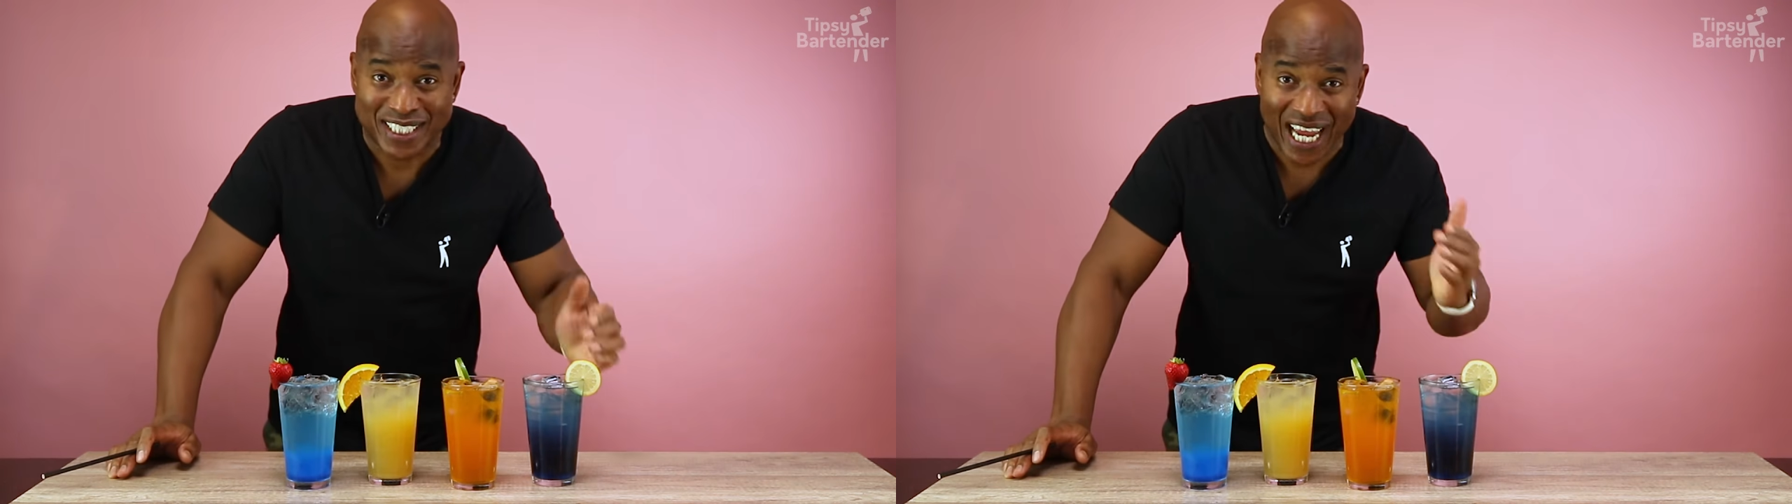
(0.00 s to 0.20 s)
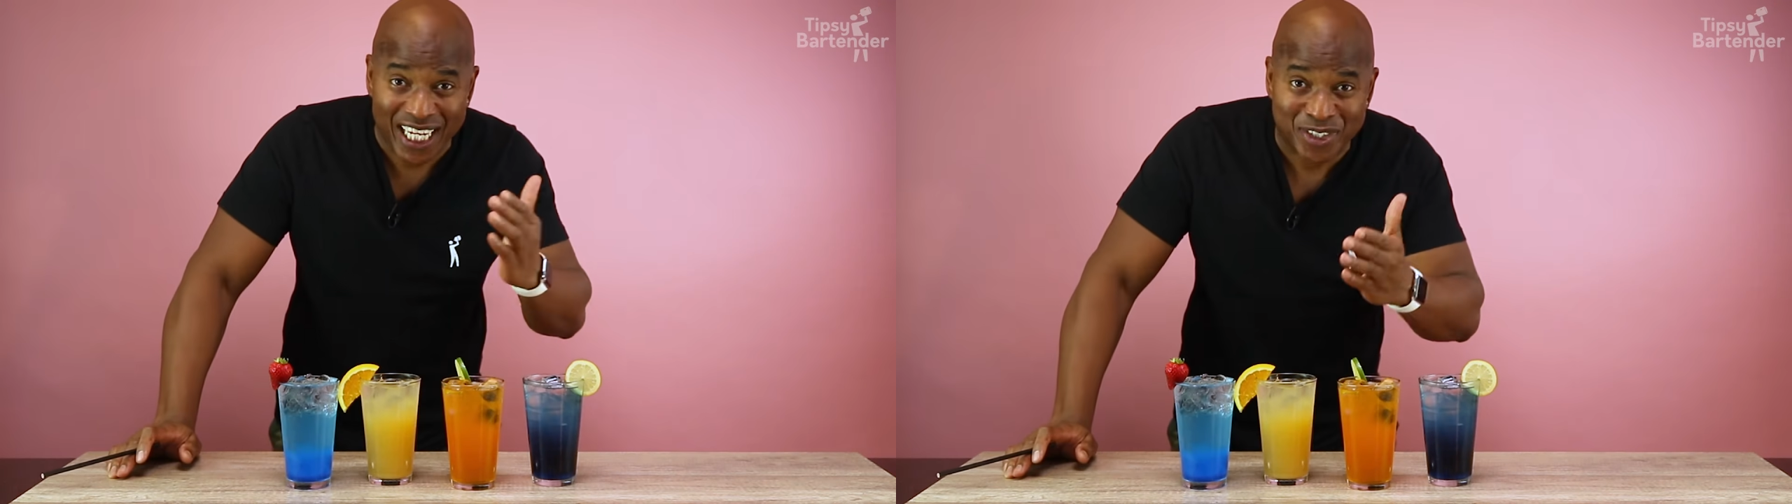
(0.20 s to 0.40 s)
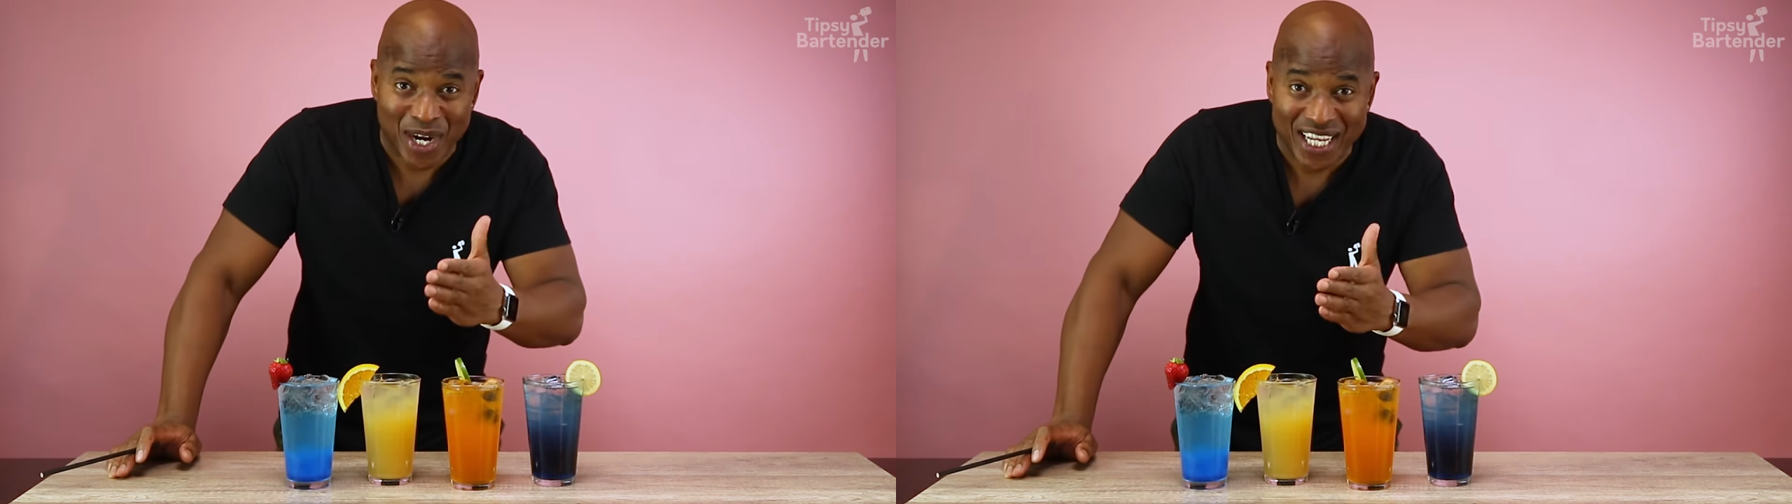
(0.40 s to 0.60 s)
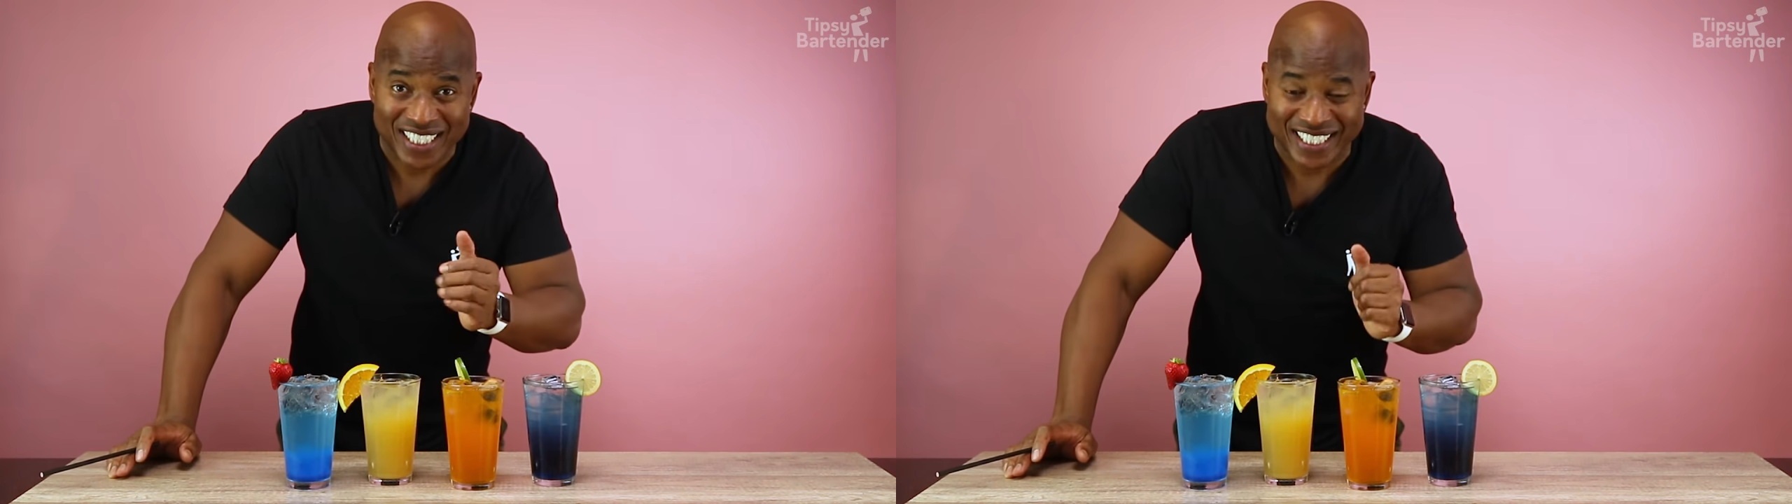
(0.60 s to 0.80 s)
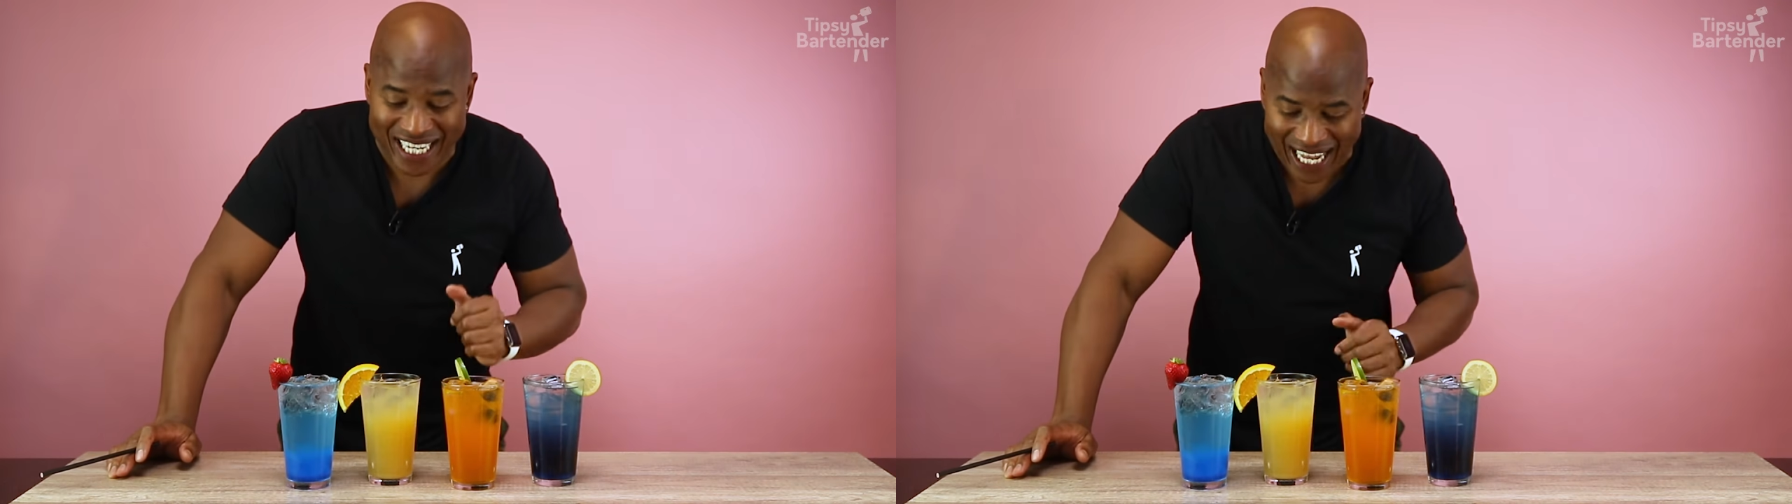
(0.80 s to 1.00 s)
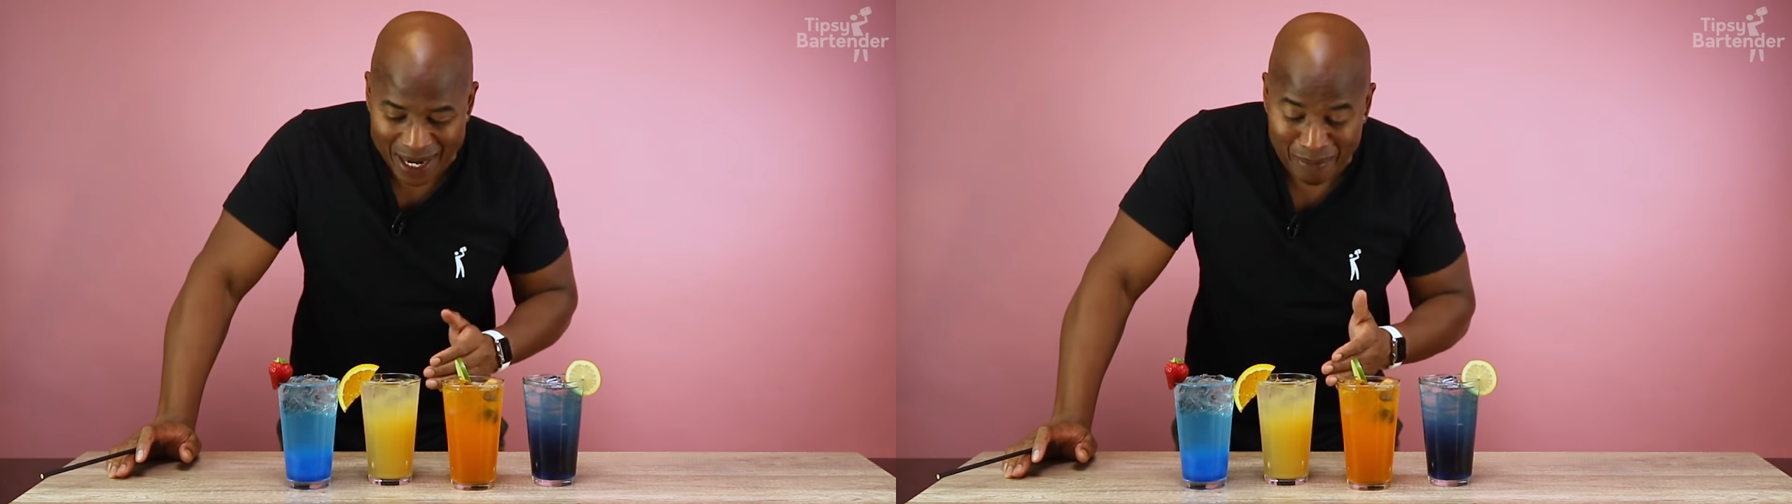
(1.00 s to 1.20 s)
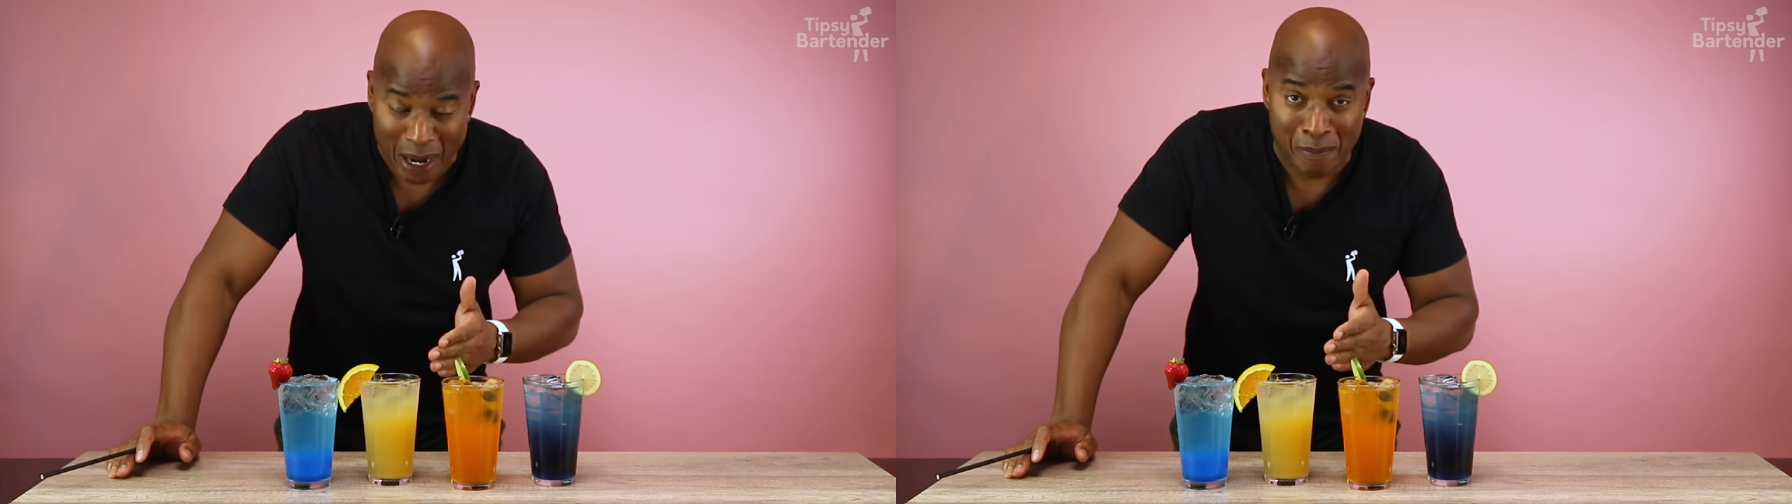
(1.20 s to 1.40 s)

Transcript: Day Drinkers Delight by